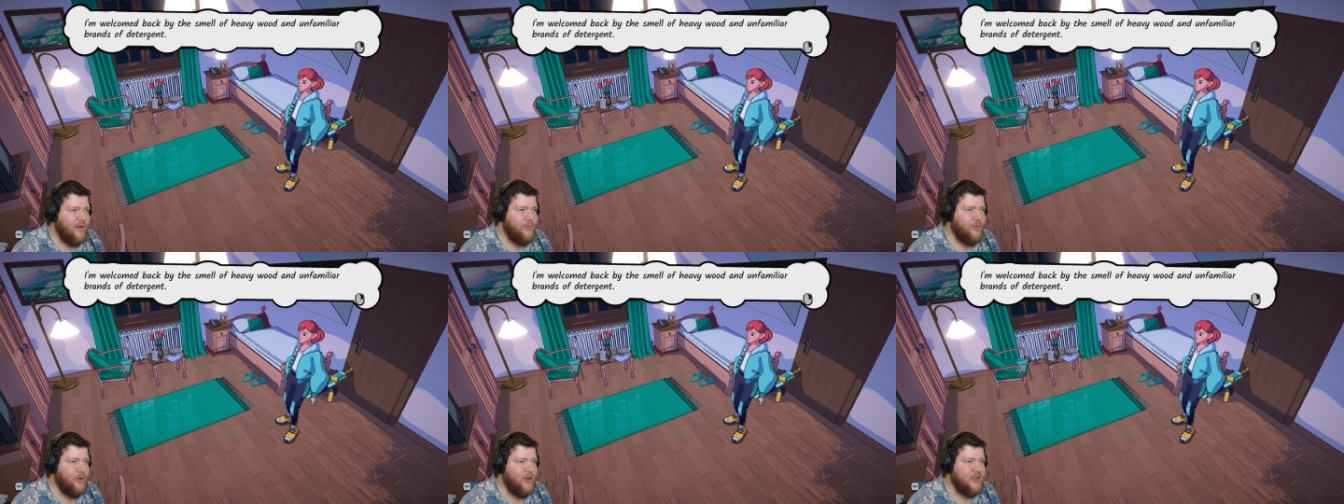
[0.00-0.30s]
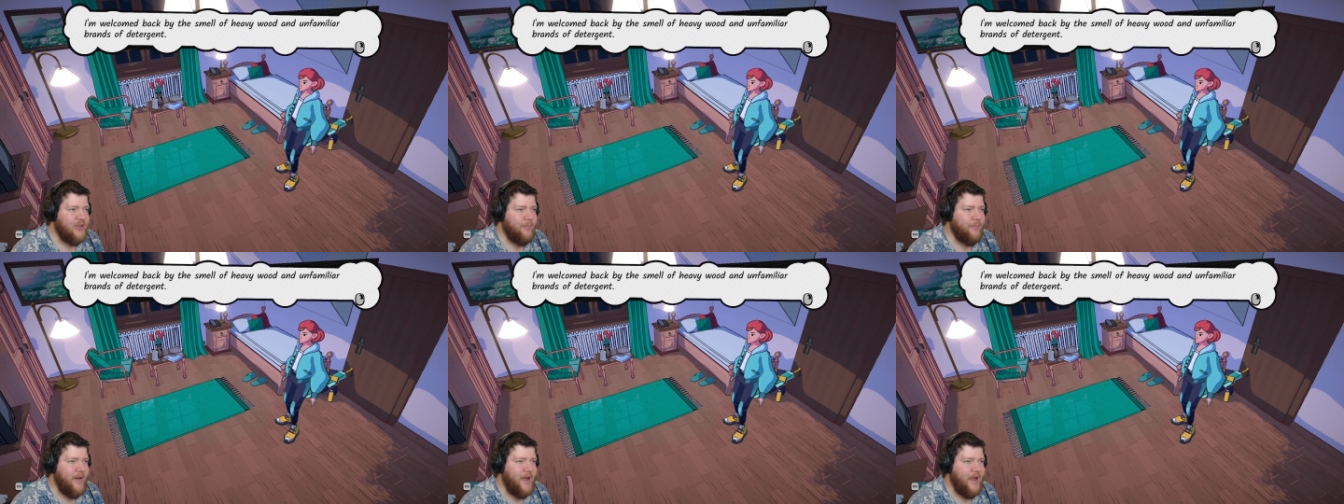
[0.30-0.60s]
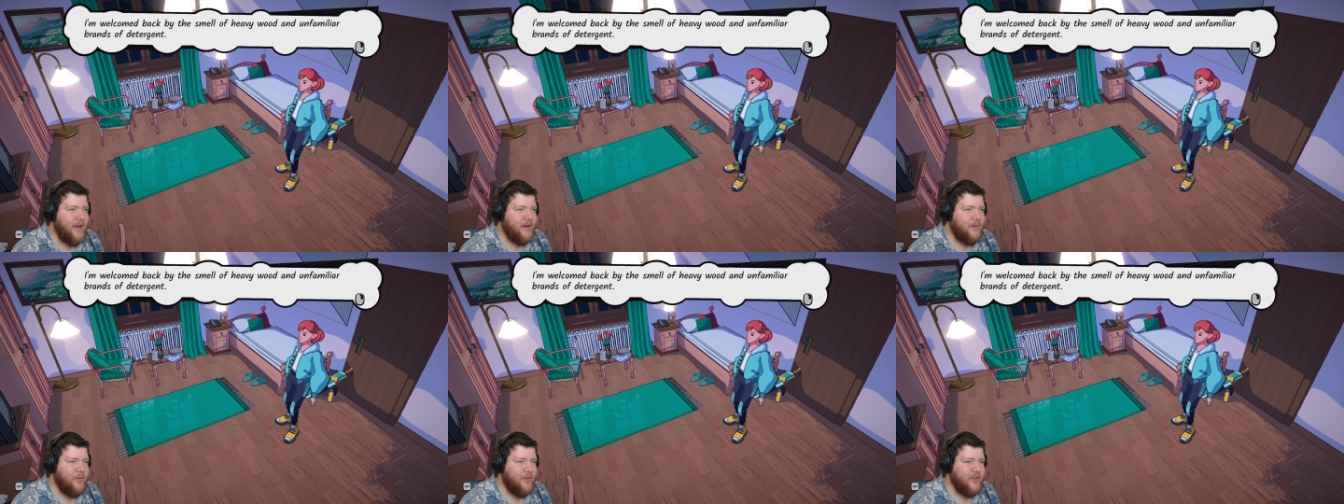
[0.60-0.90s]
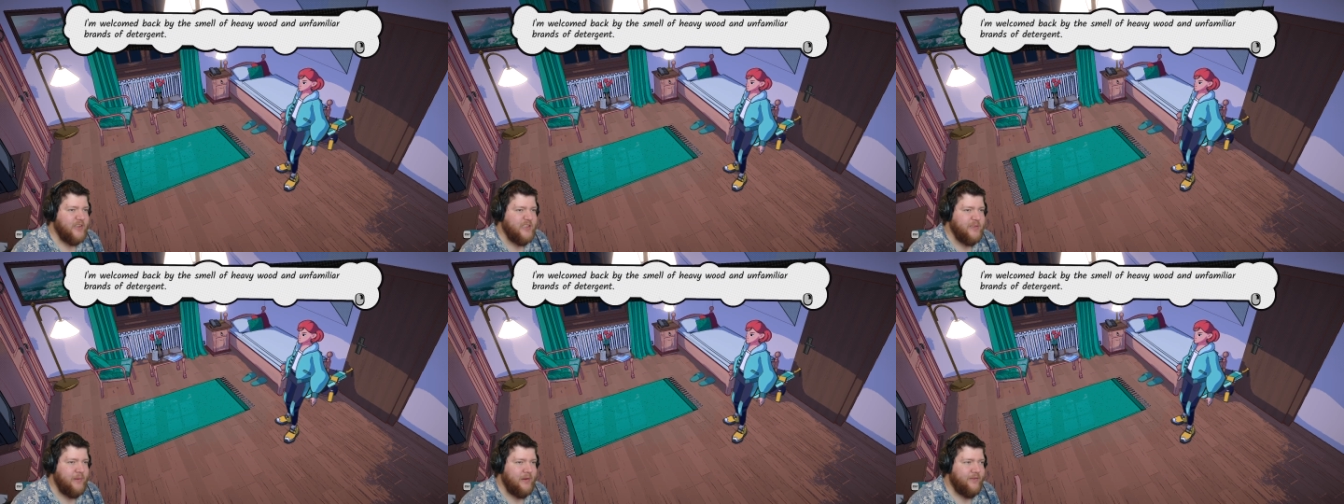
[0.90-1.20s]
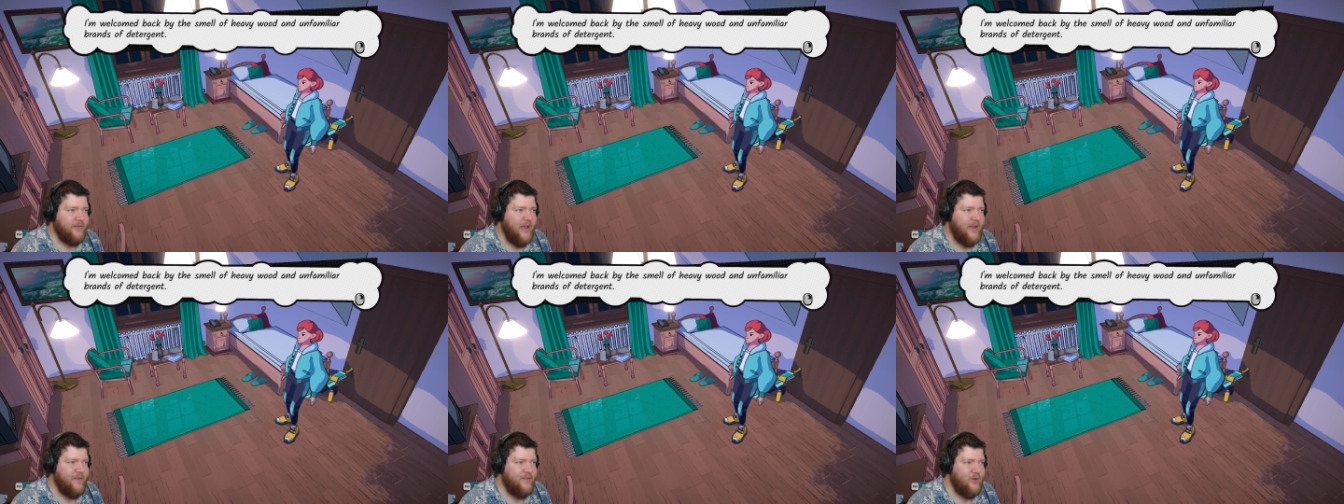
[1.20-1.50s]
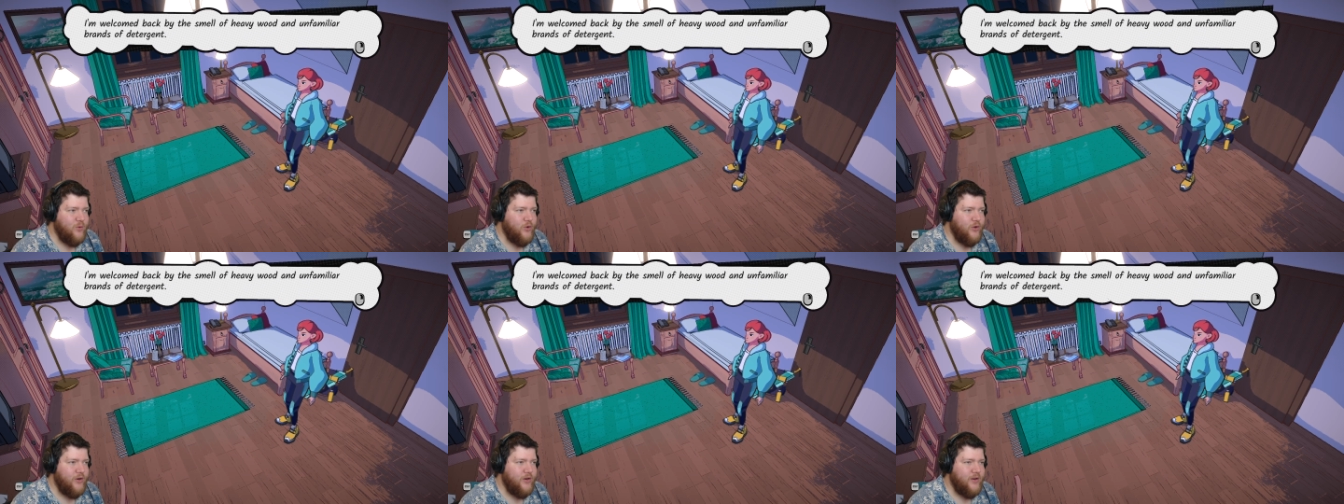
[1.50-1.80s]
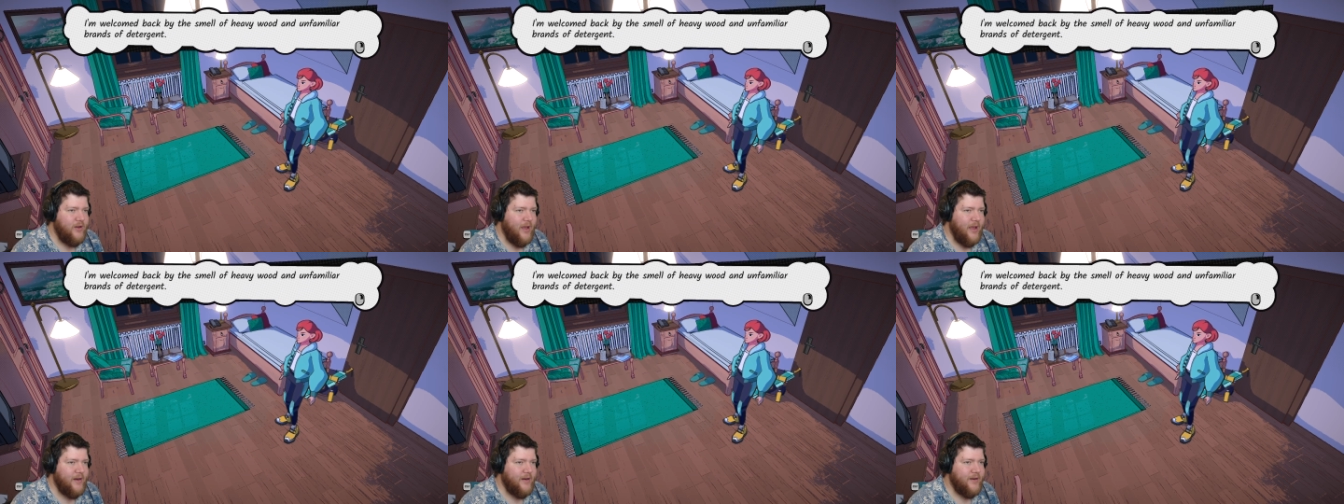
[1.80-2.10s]
I'm welcomed back by the smell of heavy
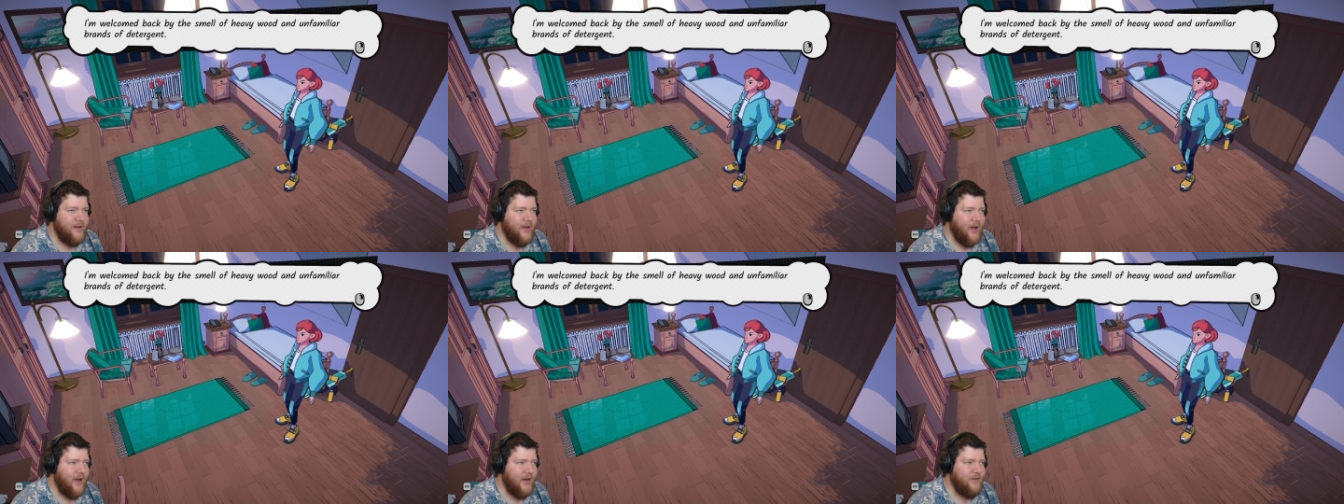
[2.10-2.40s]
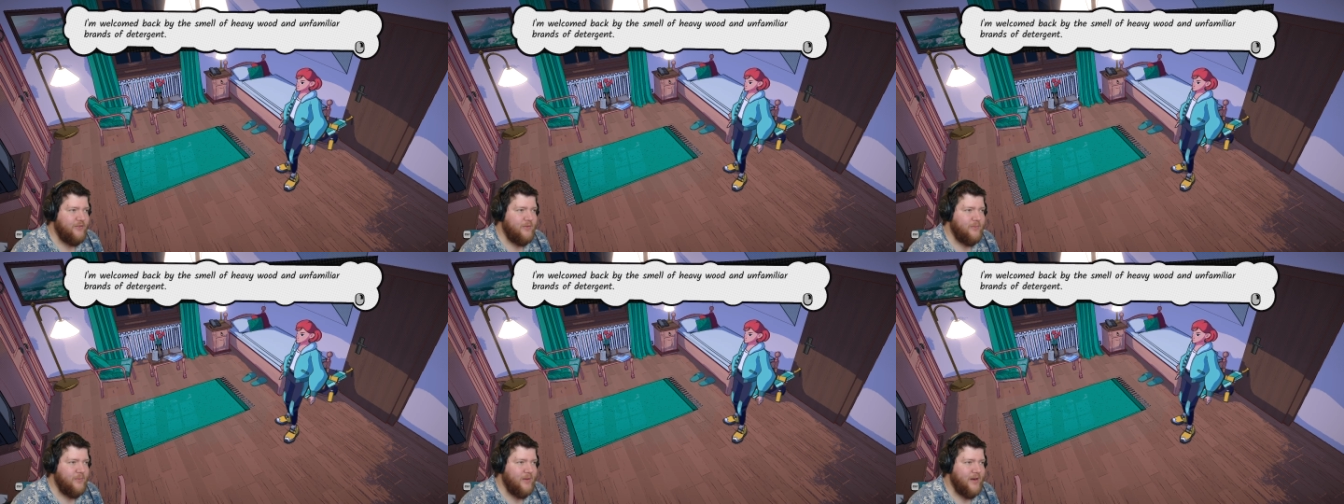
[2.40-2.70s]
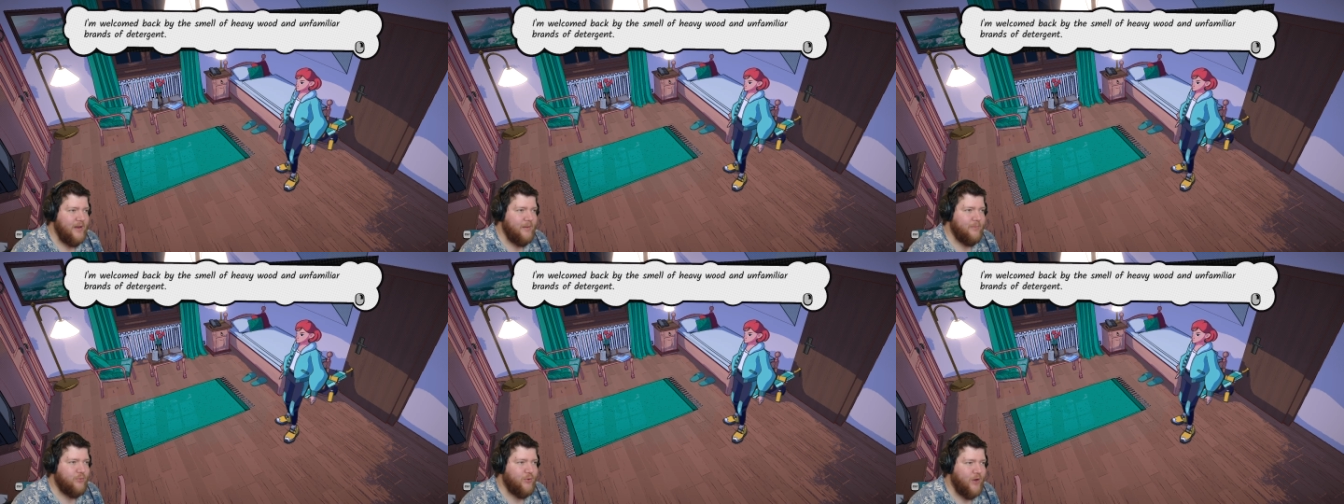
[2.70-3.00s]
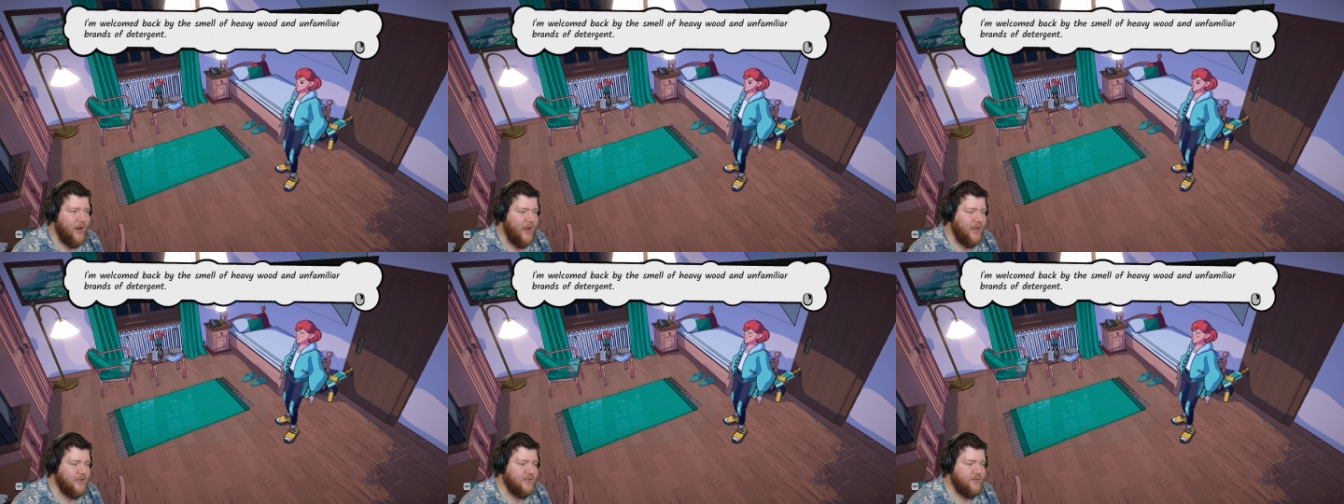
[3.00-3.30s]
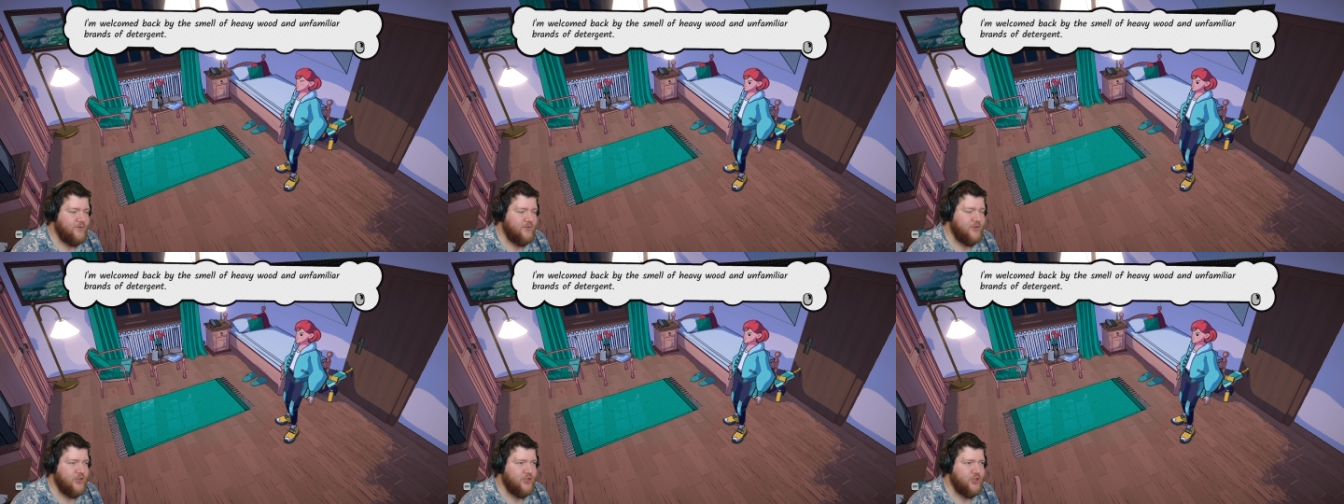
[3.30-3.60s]
wood and unfamiliar brands of